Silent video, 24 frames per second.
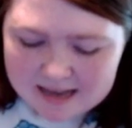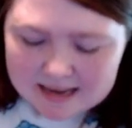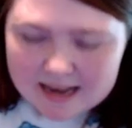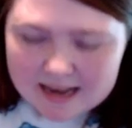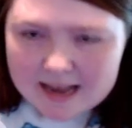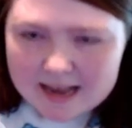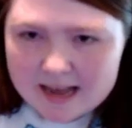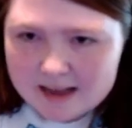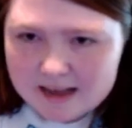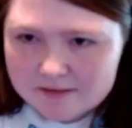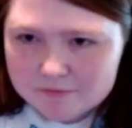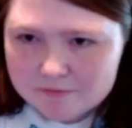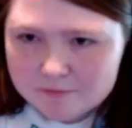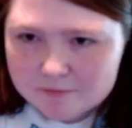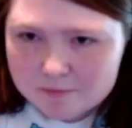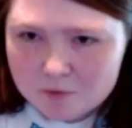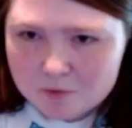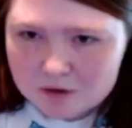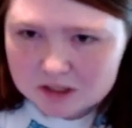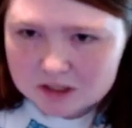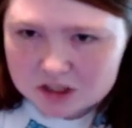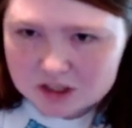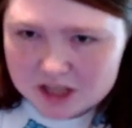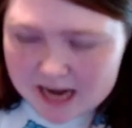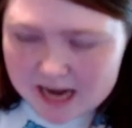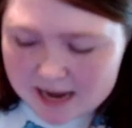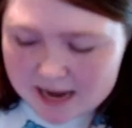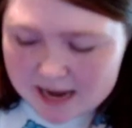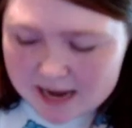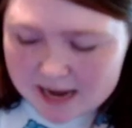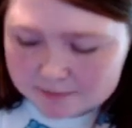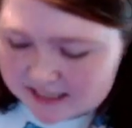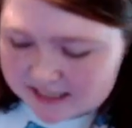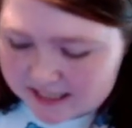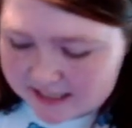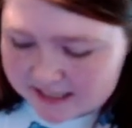I have more
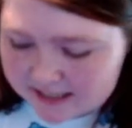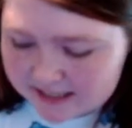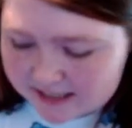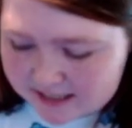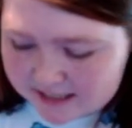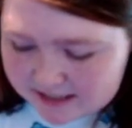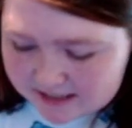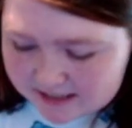chapstick.